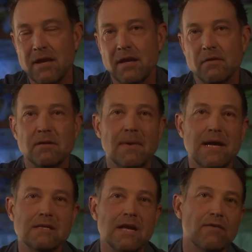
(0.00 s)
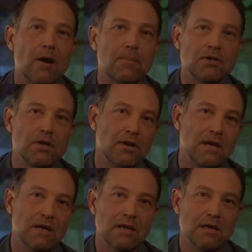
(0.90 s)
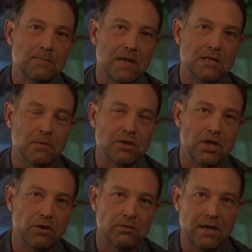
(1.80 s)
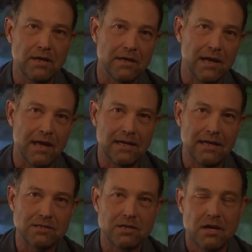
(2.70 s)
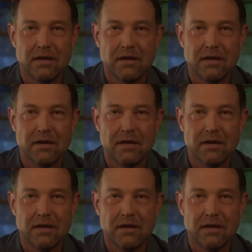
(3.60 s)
It was amazing to have the opportunity, especially with children and ladies,